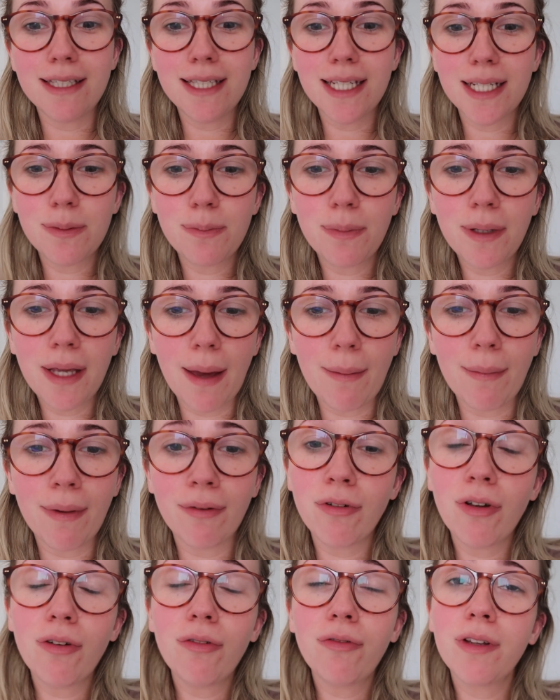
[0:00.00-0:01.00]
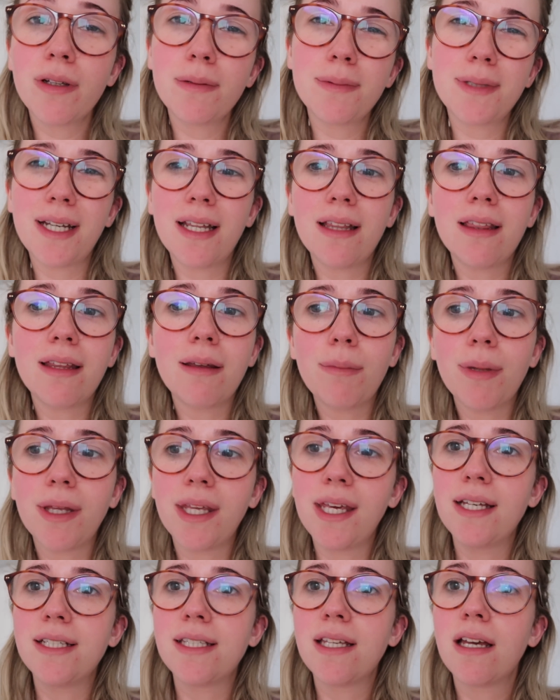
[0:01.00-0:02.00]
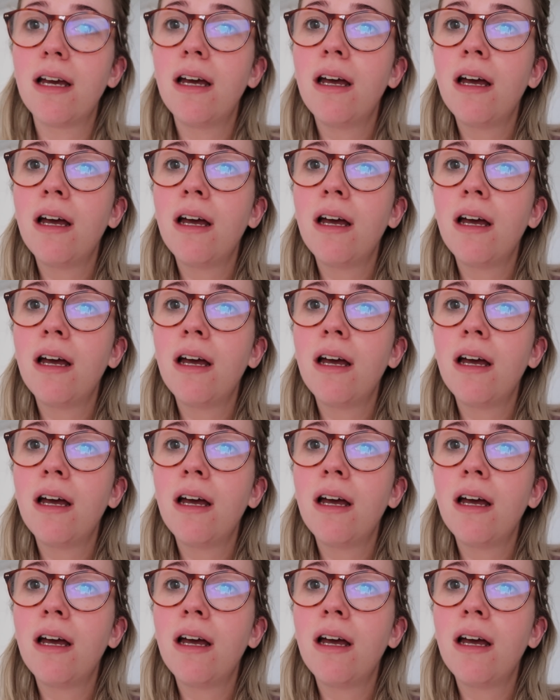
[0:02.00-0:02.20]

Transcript: It's 6 PM. I've not filmed anything because